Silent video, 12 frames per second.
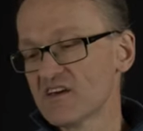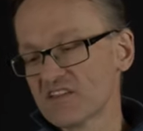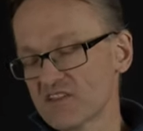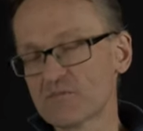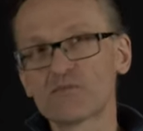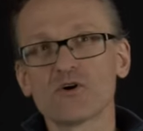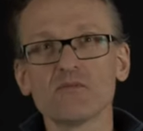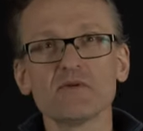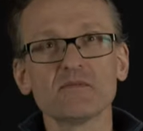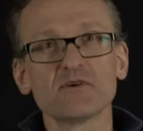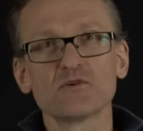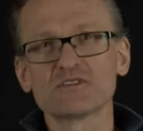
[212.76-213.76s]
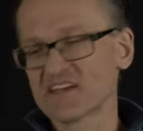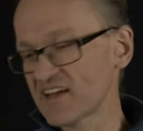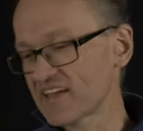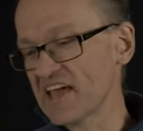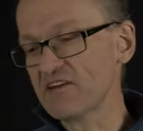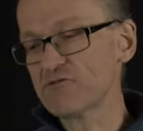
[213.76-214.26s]
The problem though is that
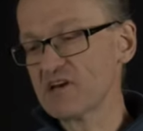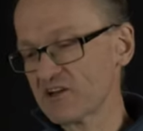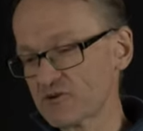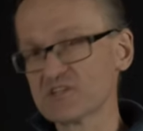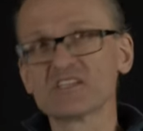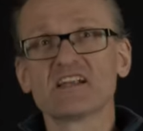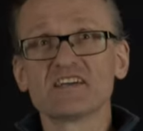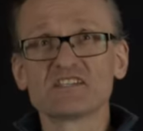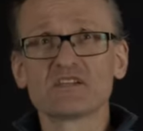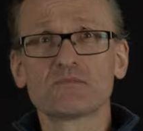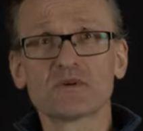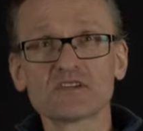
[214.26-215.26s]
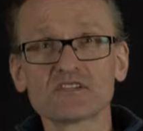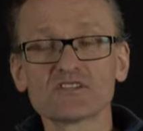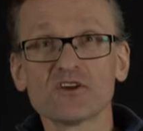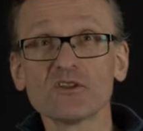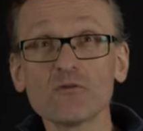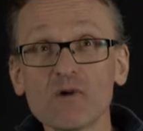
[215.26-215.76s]
I can't really crystallize it because it's
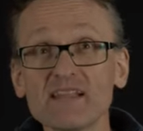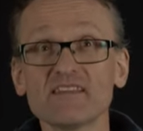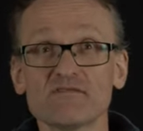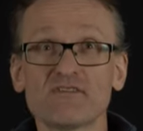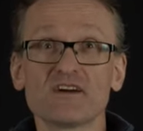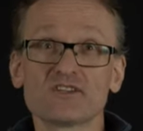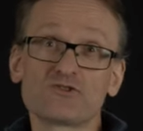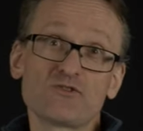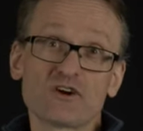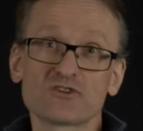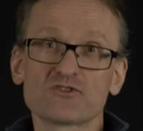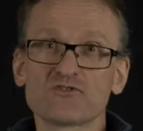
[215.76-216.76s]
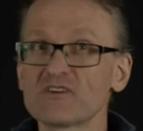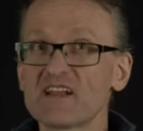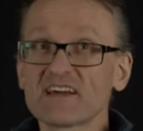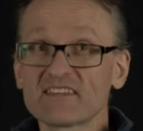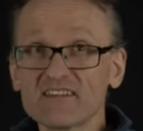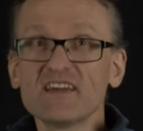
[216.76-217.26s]
not a well-defined structure
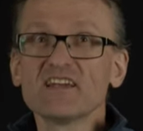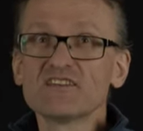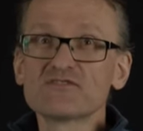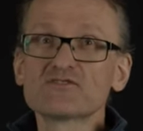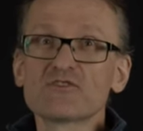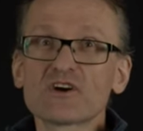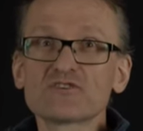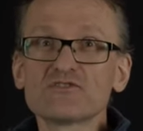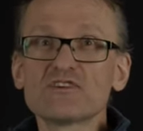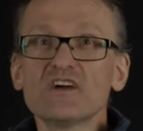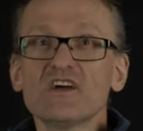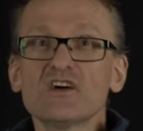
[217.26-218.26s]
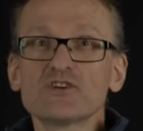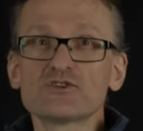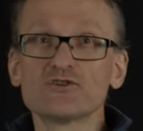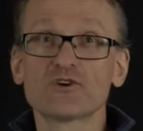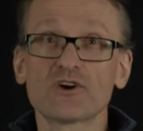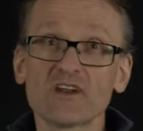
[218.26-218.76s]
like the native structure.
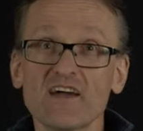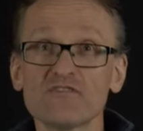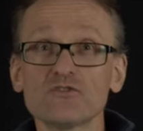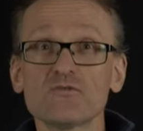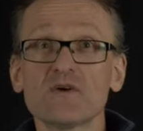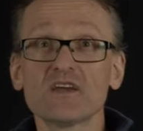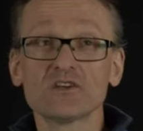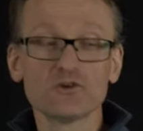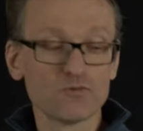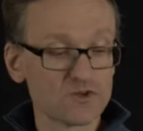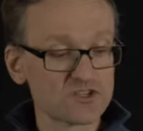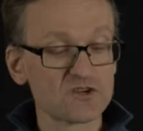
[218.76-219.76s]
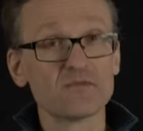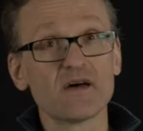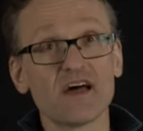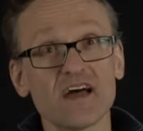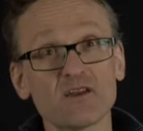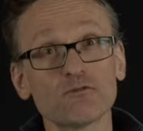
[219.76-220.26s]
So you're going to have to make do with some
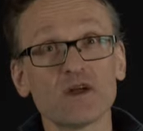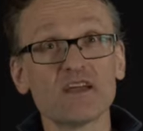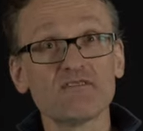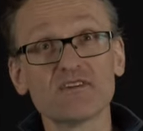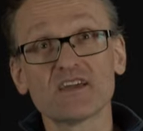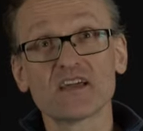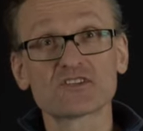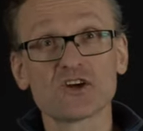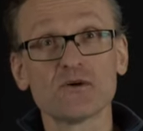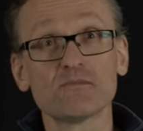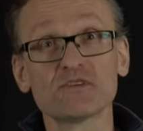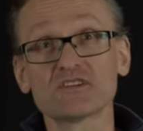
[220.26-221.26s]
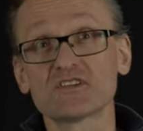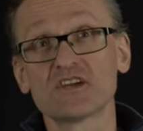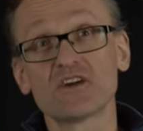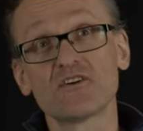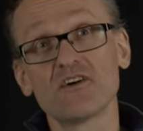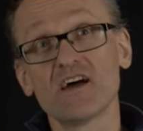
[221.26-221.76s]
hand-waving examples
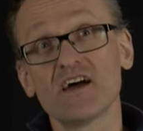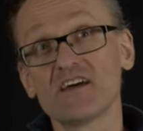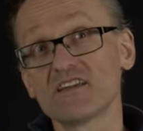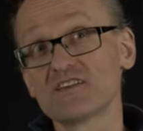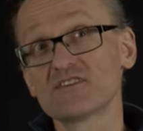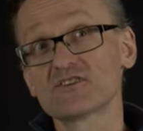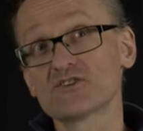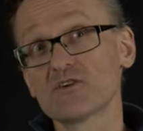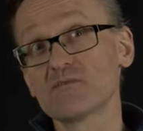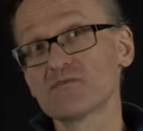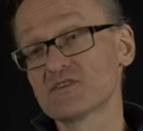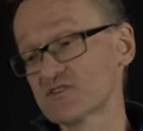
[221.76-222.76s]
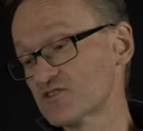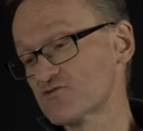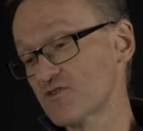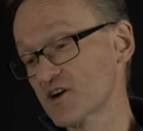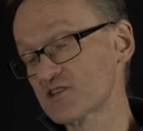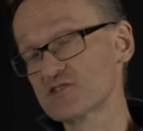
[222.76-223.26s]
here and some
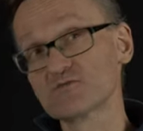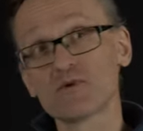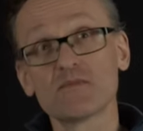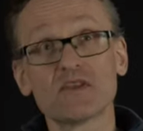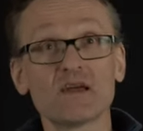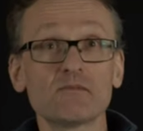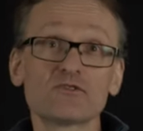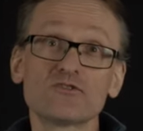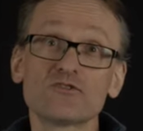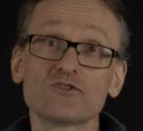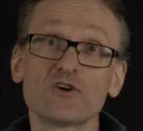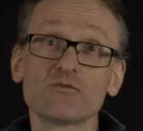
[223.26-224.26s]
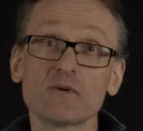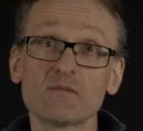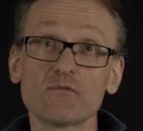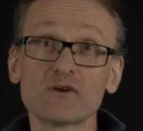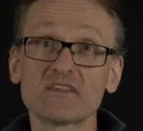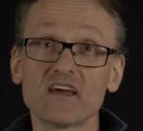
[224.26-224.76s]
structures we've been able to determine
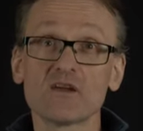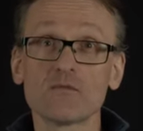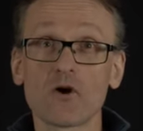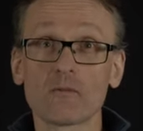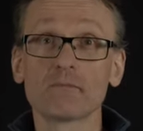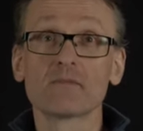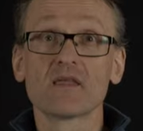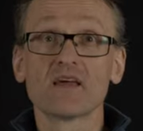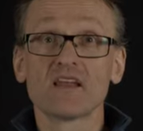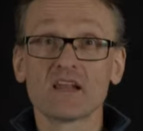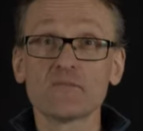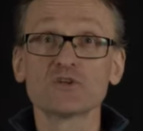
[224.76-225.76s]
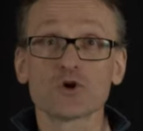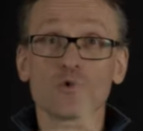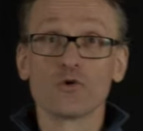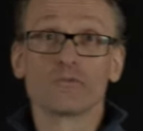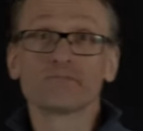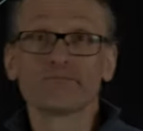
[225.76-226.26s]
with NMR. Let me show
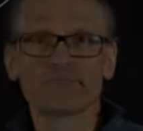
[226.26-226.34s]
you.